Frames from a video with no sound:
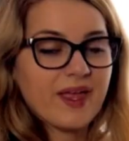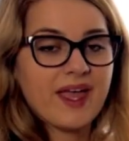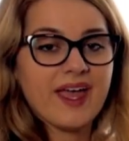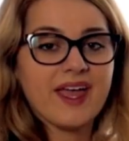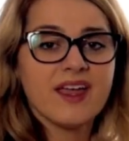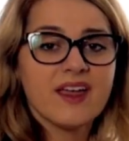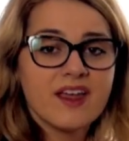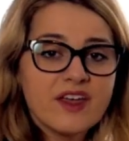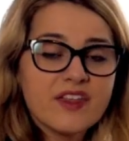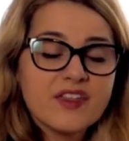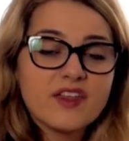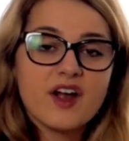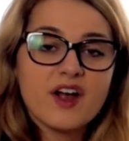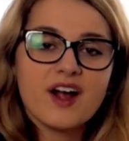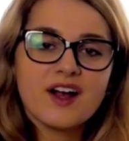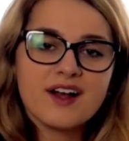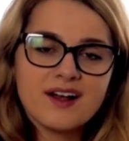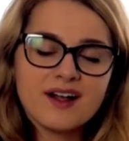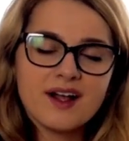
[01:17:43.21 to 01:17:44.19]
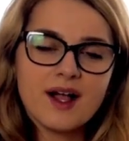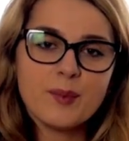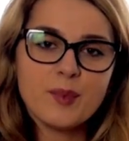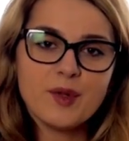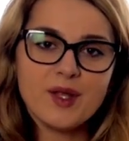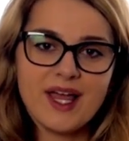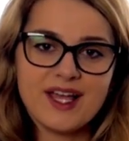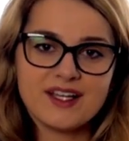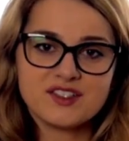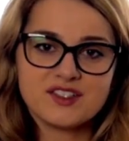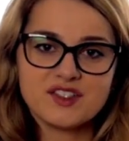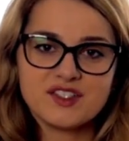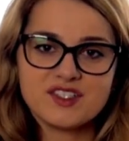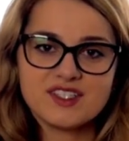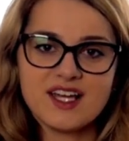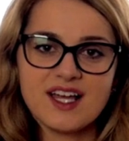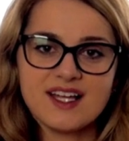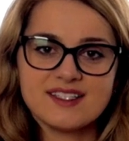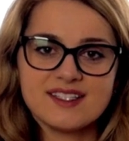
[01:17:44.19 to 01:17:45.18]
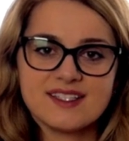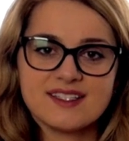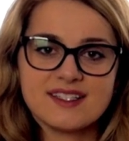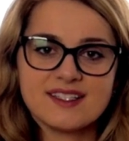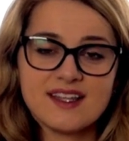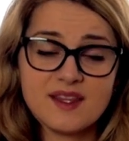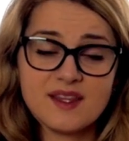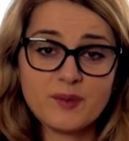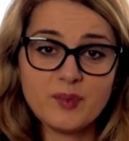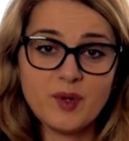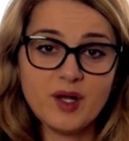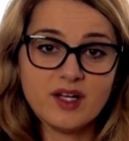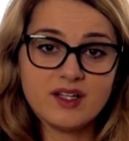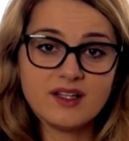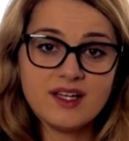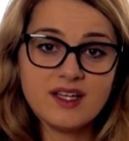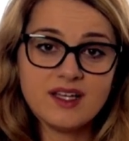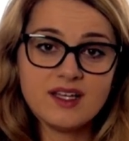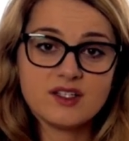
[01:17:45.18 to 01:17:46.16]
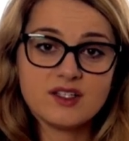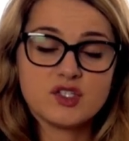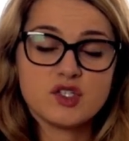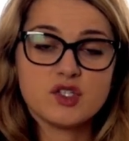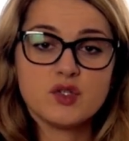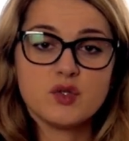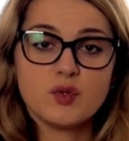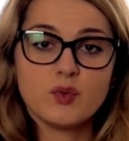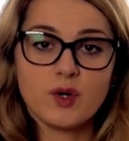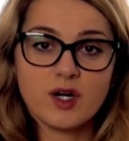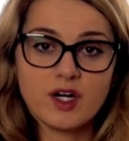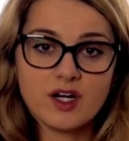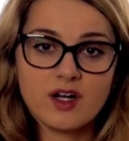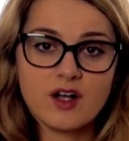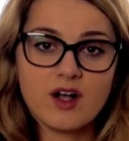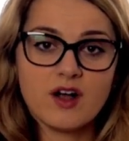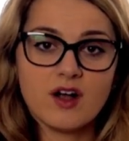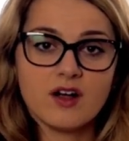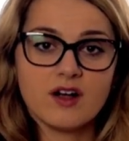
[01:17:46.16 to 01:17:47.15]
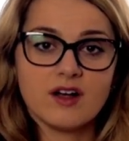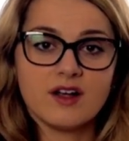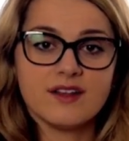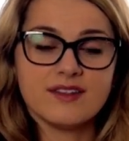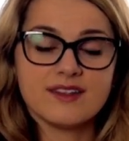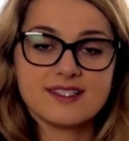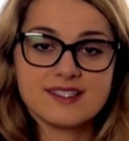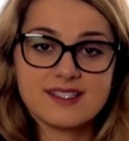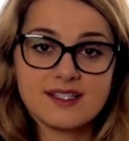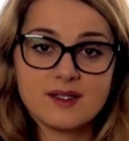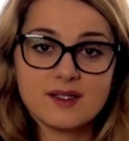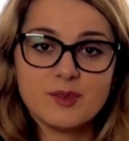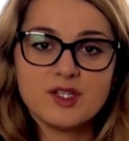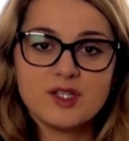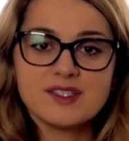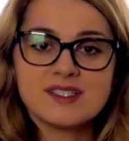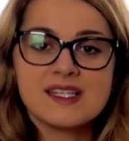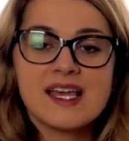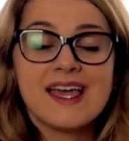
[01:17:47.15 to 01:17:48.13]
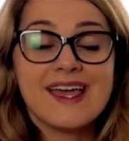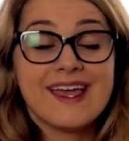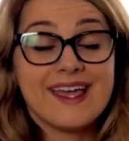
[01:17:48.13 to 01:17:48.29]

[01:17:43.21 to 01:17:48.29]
Okay, there are a couple exercises in the booklet to work on the syllables,